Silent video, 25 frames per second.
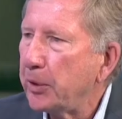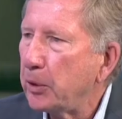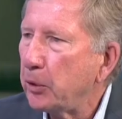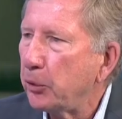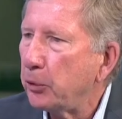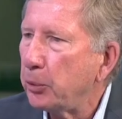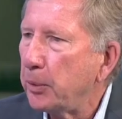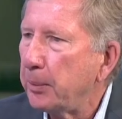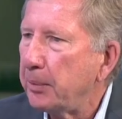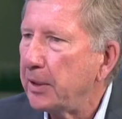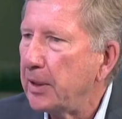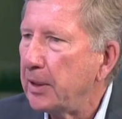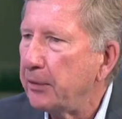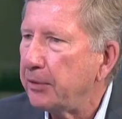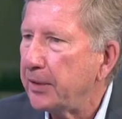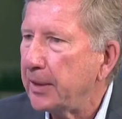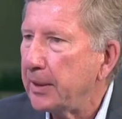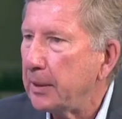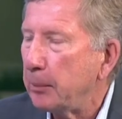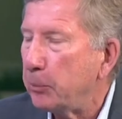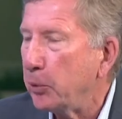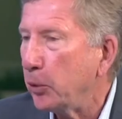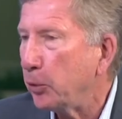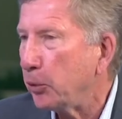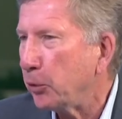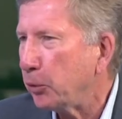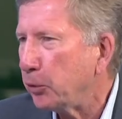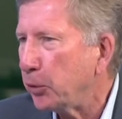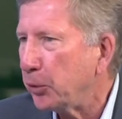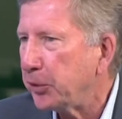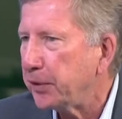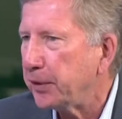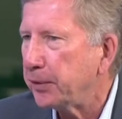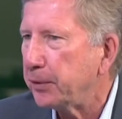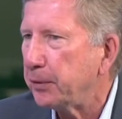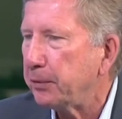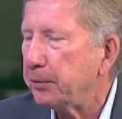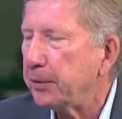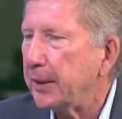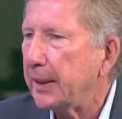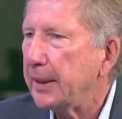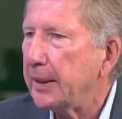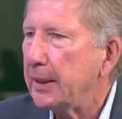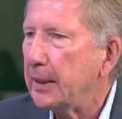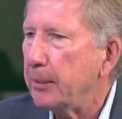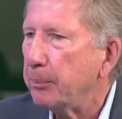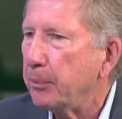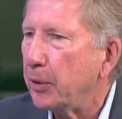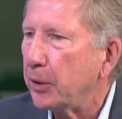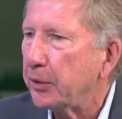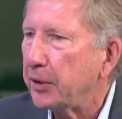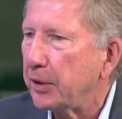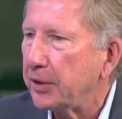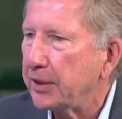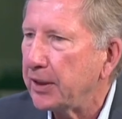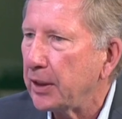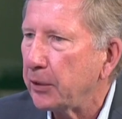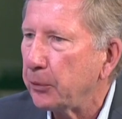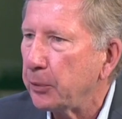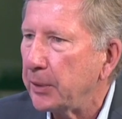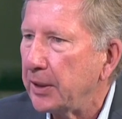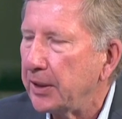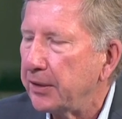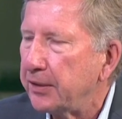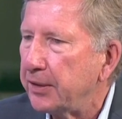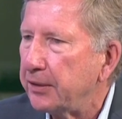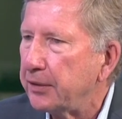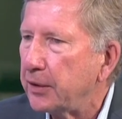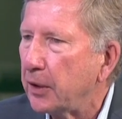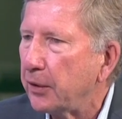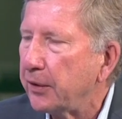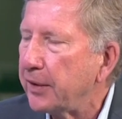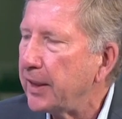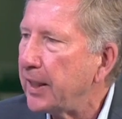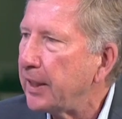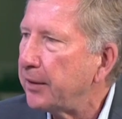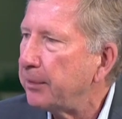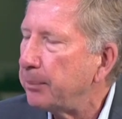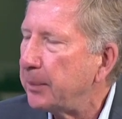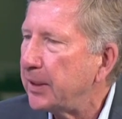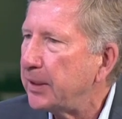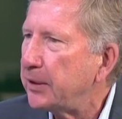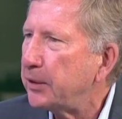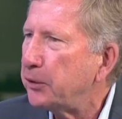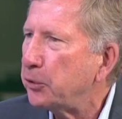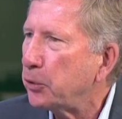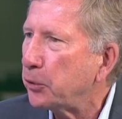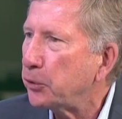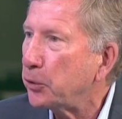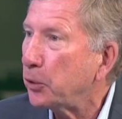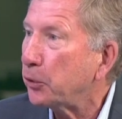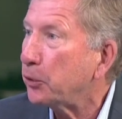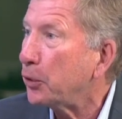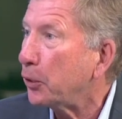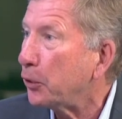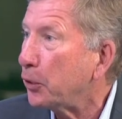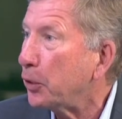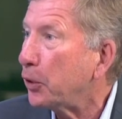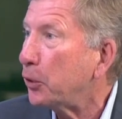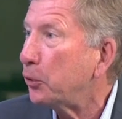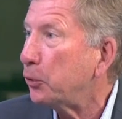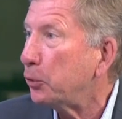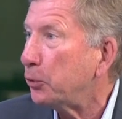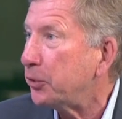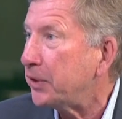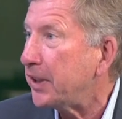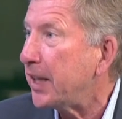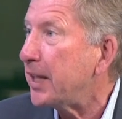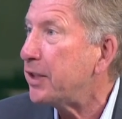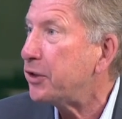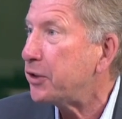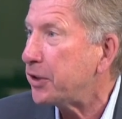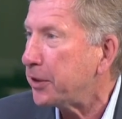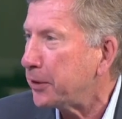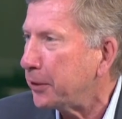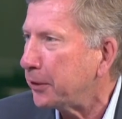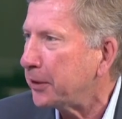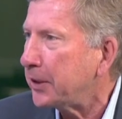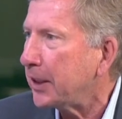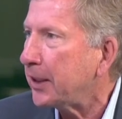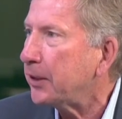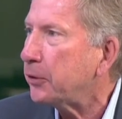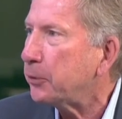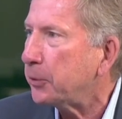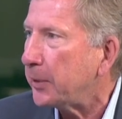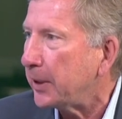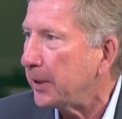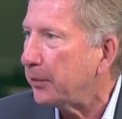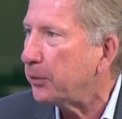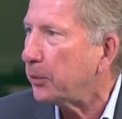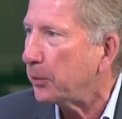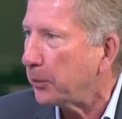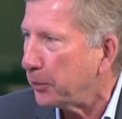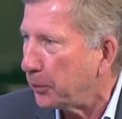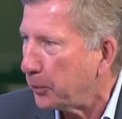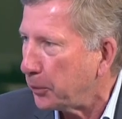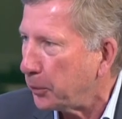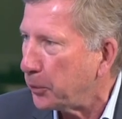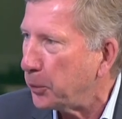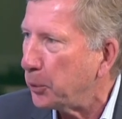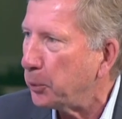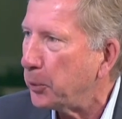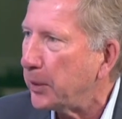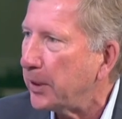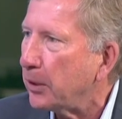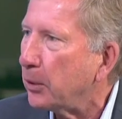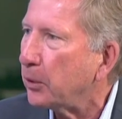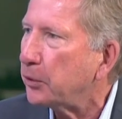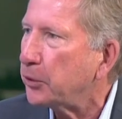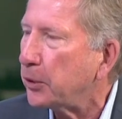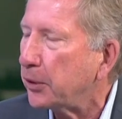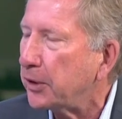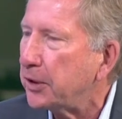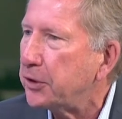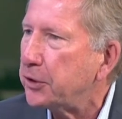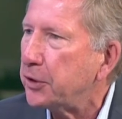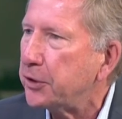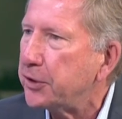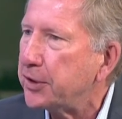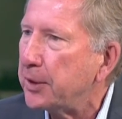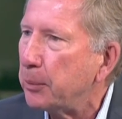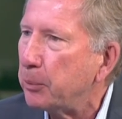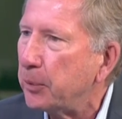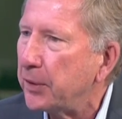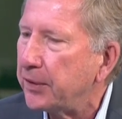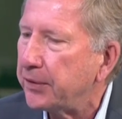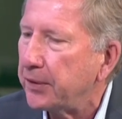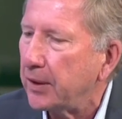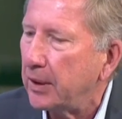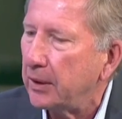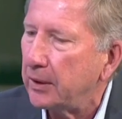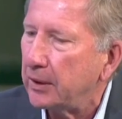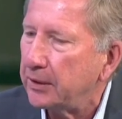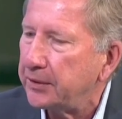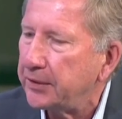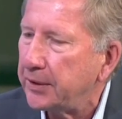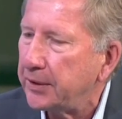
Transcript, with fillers: because we believe Singapore, of course, is a very important country in this context, but it's also the door to the Asian countries. You know, we know the relationship with uh,